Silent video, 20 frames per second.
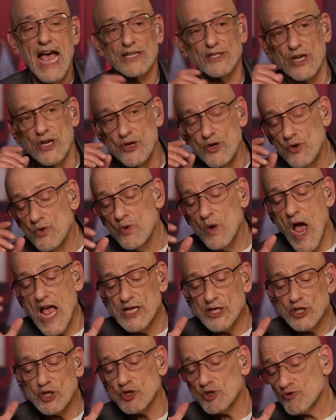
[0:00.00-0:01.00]
has a new
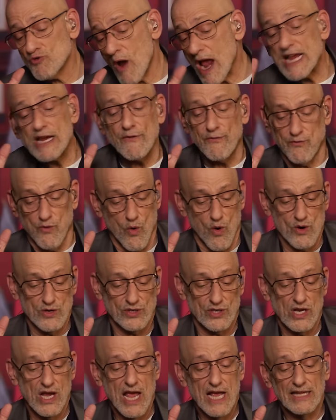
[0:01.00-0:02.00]
strike
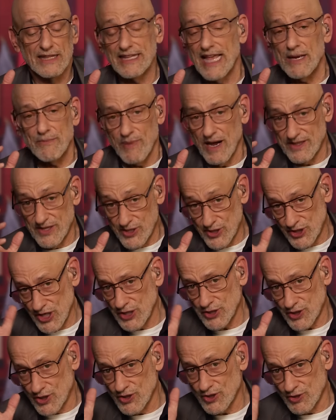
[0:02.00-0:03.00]
force led by the
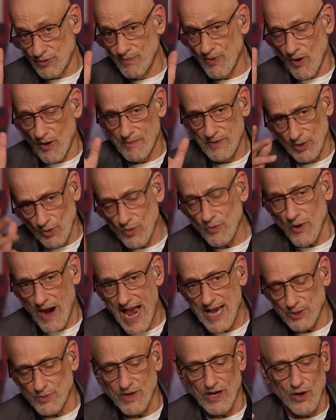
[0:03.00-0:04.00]
Justice Department, or
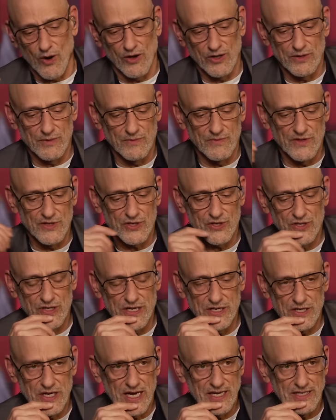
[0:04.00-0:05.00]
as we call them, the
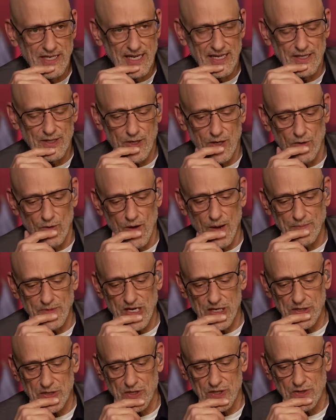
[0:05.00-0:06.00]
CJD, the corrupt
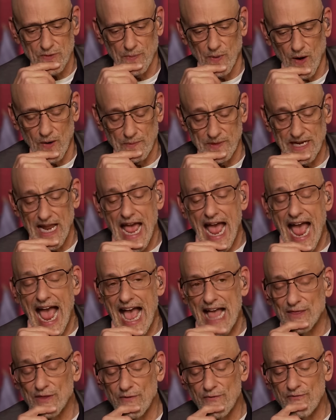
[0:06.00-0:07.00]
Justice Department,
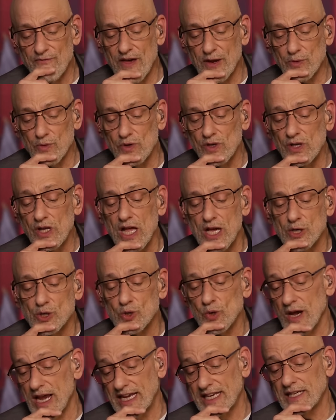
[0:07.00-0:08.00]
and the Federal
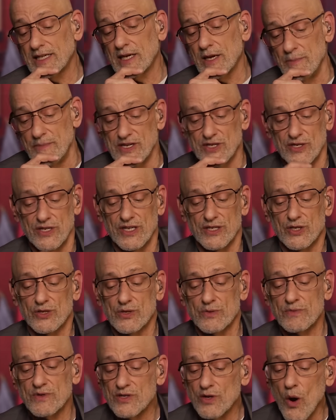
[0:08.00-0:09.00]
Trade Commission.
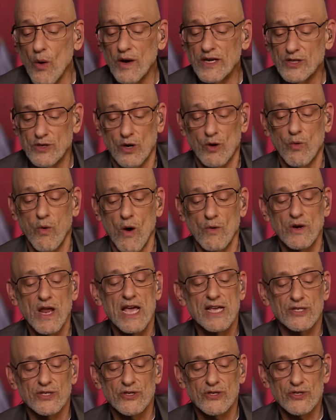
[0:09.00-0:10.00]
It's going to, quote,
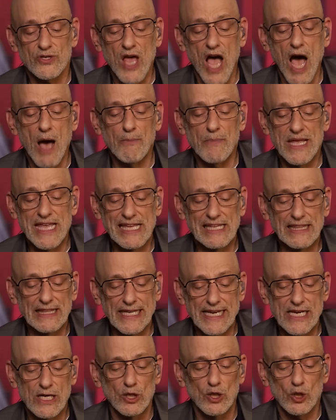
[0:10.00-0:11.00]
stop
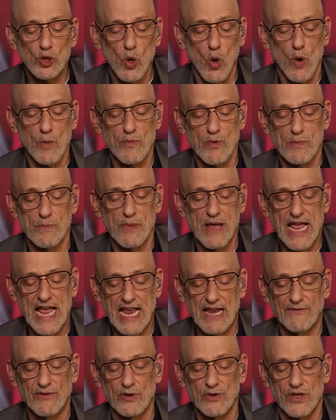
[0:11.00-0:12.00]
illegal corporate
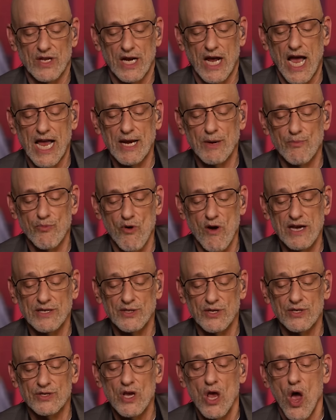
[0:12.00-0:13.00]
behavior that hike
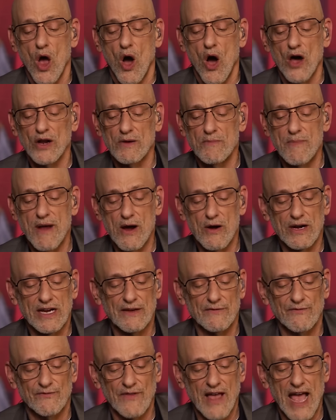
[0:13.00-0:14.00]
prices on
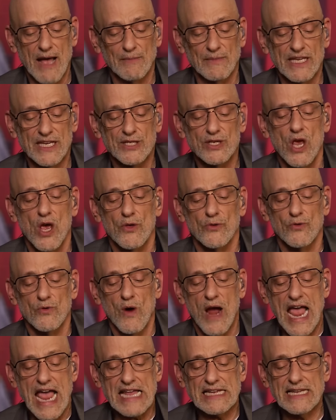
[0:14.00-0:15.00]
American families
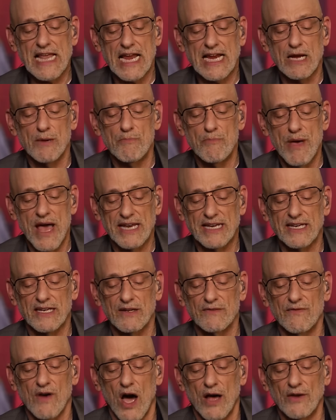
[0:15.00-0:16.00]
through
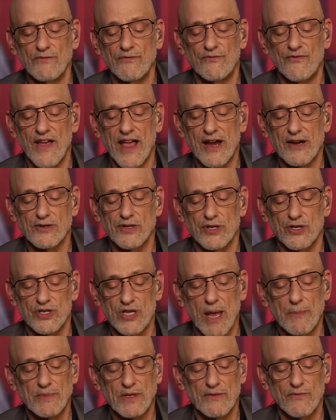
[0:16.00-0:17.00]
anti-competitive, unfair,
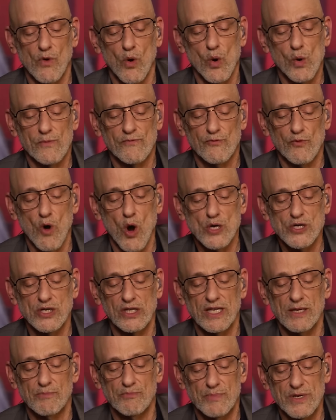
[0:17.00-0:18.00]
deceptive, or
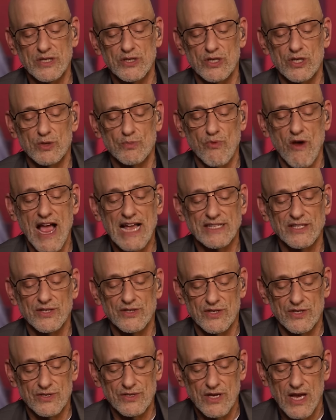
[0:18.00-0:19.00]
fraudulent business
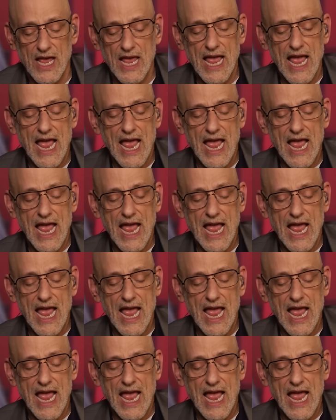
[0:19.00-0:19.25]
practices.